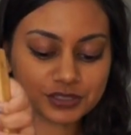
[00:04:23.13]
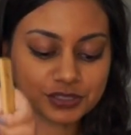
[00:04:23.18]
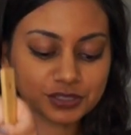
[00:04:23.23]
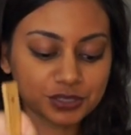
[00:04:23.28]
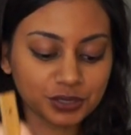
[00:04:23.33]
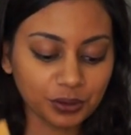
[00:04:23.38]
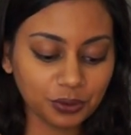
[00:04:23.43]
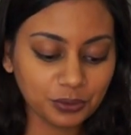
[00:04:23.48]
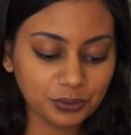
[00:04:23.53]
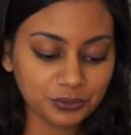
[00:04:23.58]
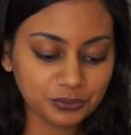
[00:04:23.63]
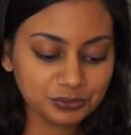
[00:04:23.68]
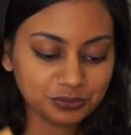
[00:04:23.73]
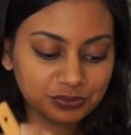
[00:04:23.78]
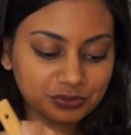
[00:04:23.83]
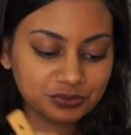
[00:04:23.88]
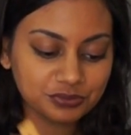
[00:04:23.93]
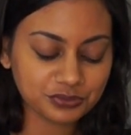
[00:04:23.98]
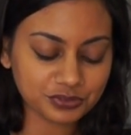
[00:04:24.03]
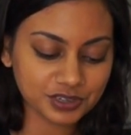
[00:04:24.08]
so
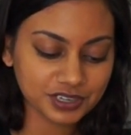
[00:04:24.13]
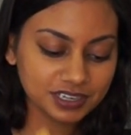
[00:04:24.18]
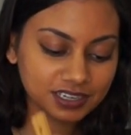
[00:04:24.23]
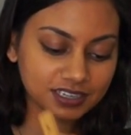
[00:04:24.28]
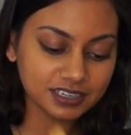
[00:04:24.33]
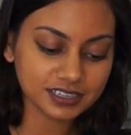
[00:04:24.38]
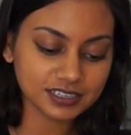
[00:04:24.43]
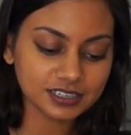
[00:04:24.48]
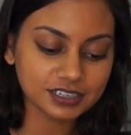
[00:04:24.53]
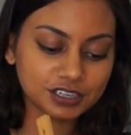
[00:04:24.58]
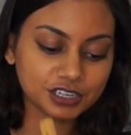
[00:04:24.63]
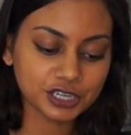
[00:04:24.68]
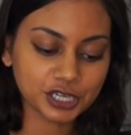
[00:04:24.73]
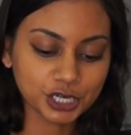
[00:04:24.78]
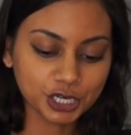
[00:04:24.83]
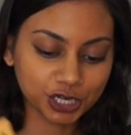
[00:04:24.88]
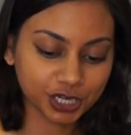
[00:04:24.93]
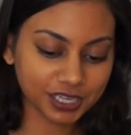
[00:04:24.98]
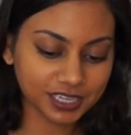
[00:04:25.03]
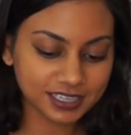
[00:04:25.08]
freaking
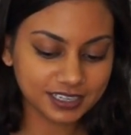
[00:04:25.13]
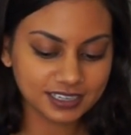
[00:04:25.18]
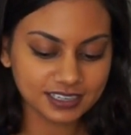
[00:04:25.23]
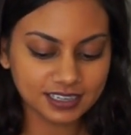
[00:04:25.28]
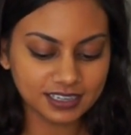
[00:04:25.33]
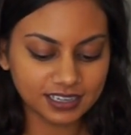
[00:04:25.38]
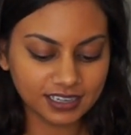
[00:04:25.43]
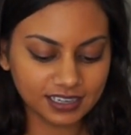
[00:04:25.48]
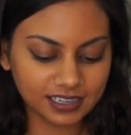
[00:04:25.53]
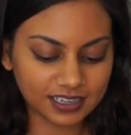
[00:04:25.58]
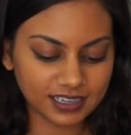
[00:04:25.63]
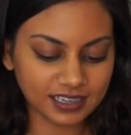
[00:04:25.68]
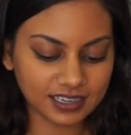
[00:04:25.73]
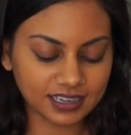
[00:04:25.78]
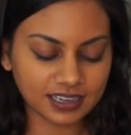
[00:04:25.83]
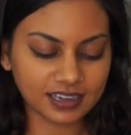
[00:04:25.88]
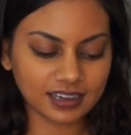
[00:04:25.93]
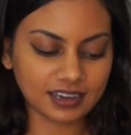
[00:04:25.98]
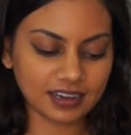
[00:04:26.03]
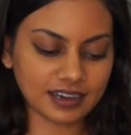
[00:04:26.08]
good.
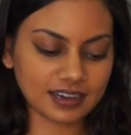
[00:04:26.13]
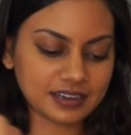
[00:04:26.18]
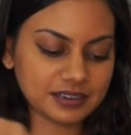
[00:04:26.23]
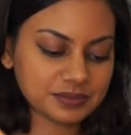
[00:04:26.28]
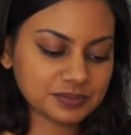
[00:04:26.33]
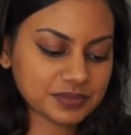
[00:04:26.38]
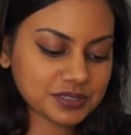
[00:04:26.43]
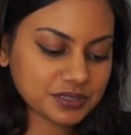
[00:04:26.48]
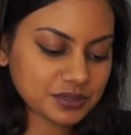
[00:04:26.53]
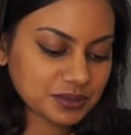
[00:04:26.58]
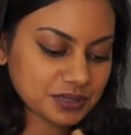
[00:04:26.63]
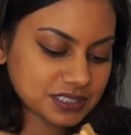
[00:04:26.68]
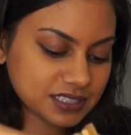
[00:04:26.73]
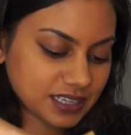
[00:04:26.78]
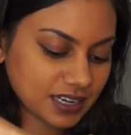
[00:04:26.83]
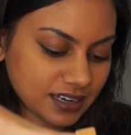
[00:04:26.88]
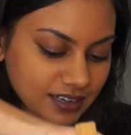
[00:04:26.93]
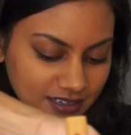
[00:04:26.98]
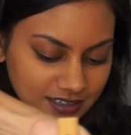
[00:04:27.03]
I'm so excited.